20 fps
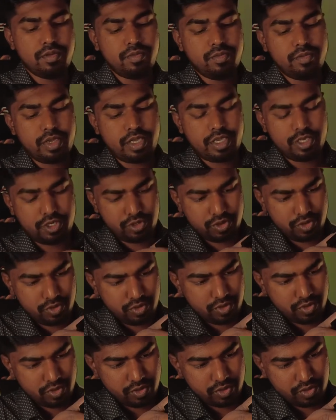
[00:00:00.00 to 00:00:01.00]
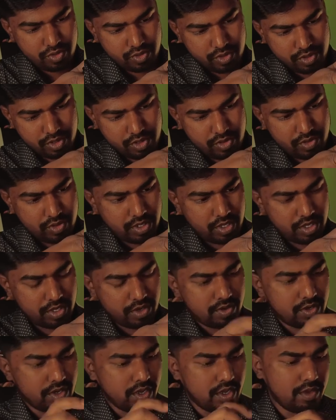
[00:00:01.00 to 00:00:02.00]
make sure you
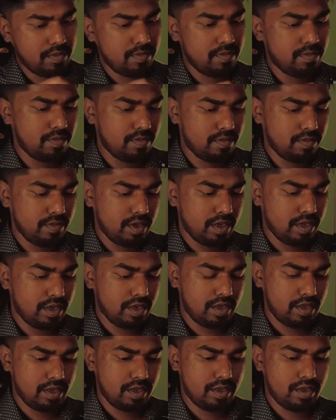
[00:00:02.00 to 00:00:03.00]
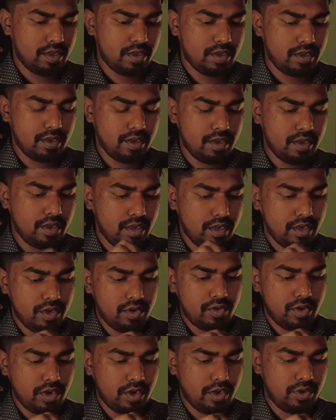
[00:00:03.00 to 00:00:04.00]
take your time and
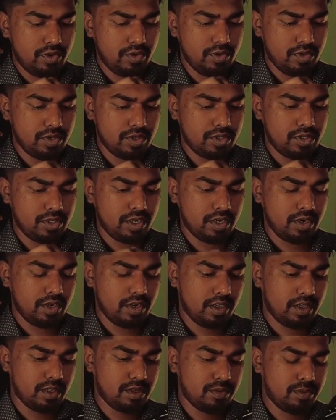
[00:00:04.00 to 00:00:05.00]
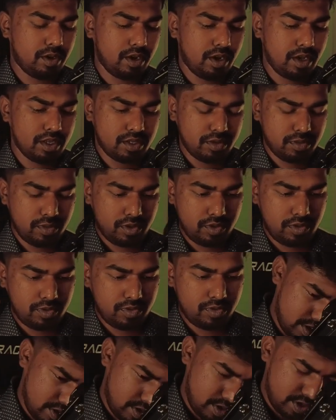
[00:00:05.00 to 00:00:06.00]
try to do this gently as possible.
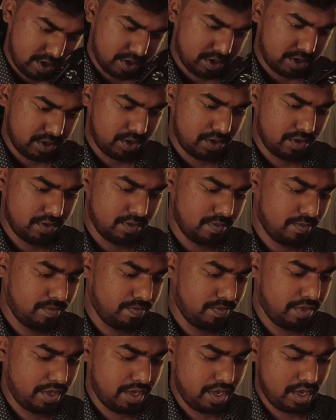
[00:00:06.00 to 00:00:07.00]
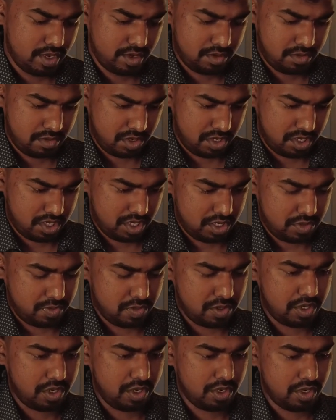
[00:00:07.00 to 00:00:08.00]
Okay, so yeah, sits
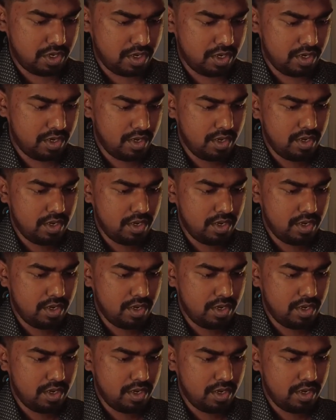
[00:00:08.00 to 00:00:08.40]
pretty good.